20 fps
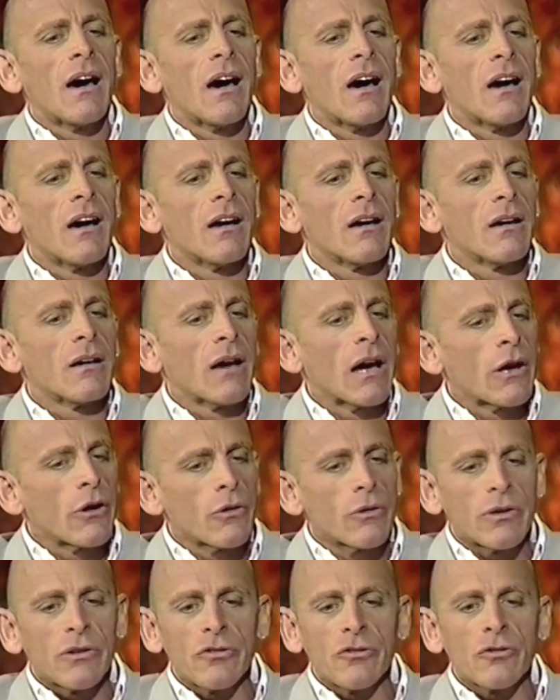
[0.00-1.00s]
I
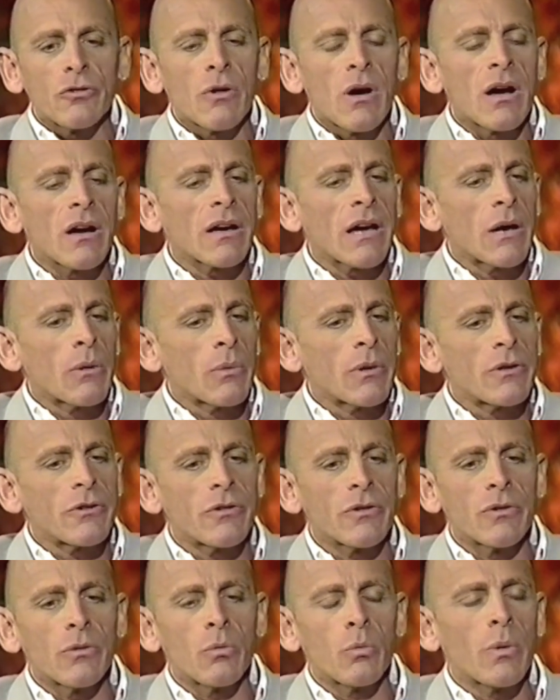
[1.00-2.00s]
heard his truck. I went
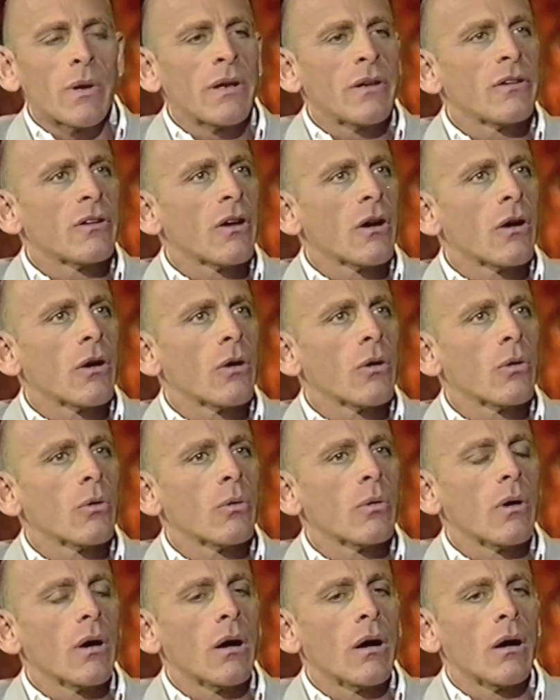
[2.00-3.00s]
to the
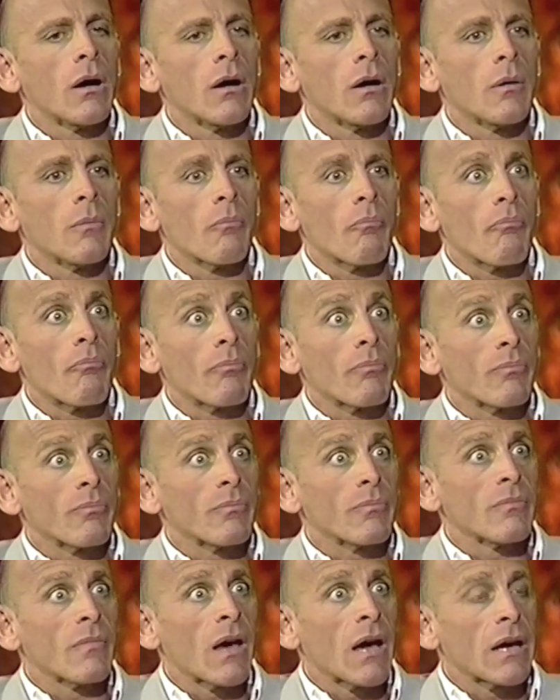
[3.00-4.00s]
window.
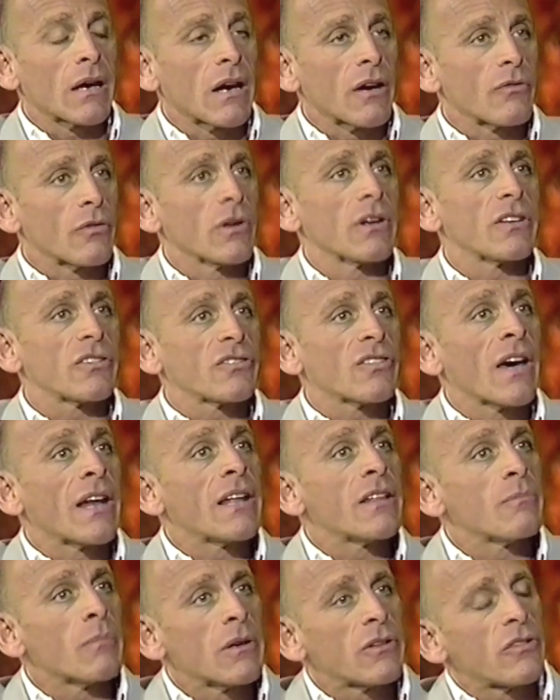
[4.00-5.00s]
I got very
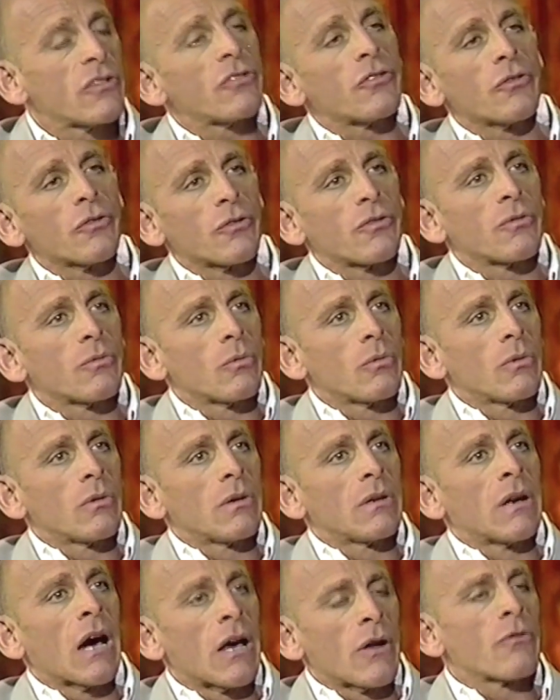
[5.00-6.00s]
excited. My sisters
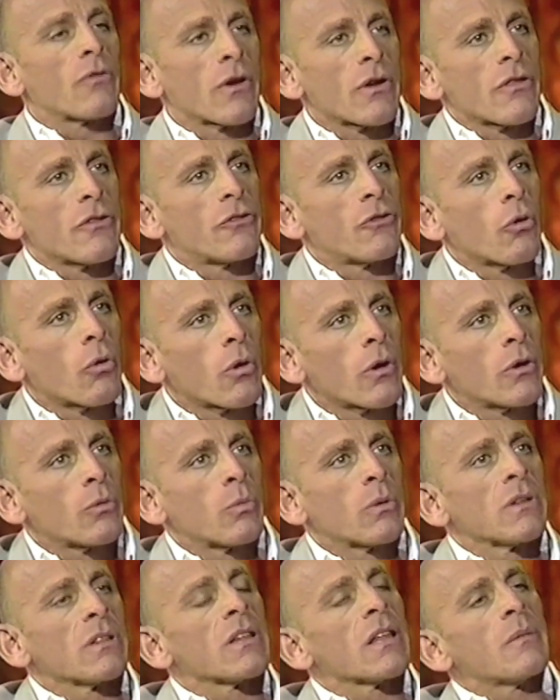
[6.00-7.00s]
got in front of the door
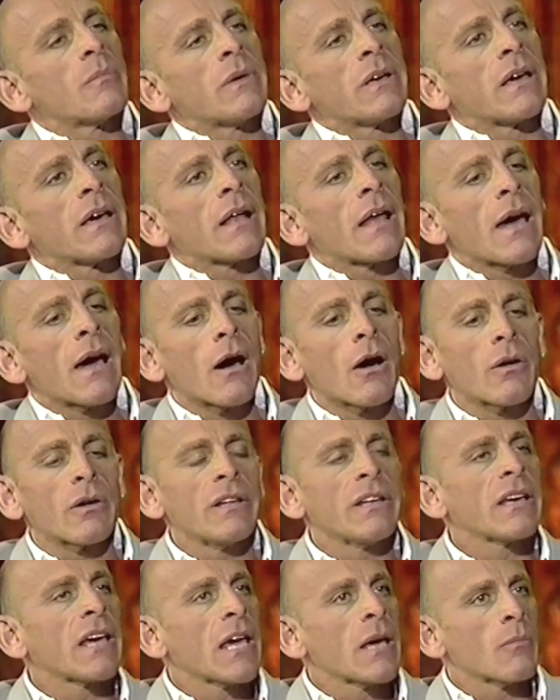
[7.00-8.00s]
and wouldn't let me get
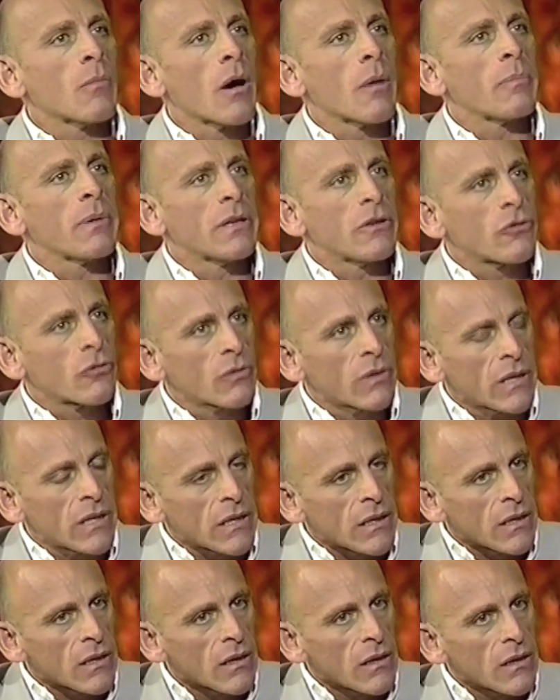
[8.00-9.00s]
out. He came up.
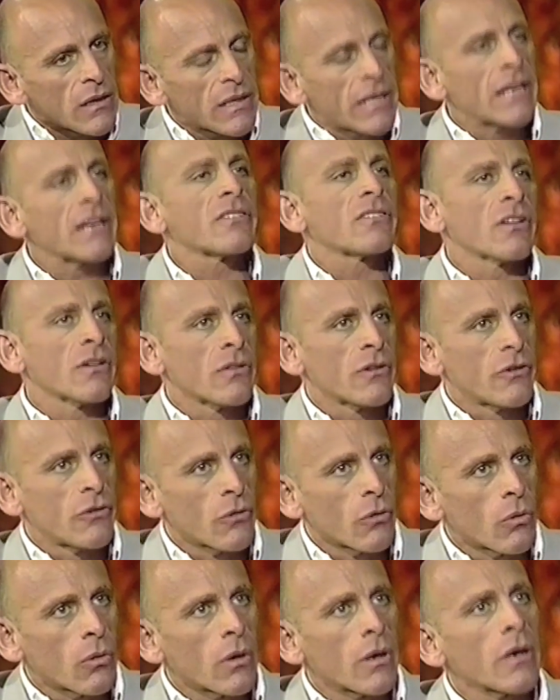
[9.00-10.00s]
He kicked in the
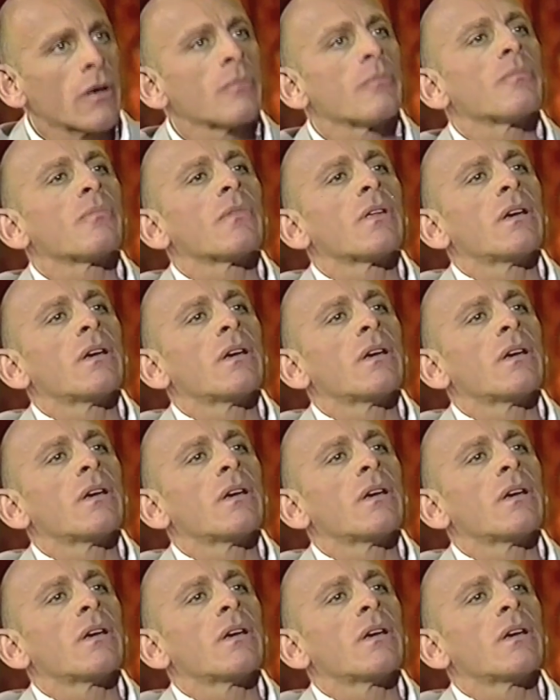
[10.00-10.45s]
door.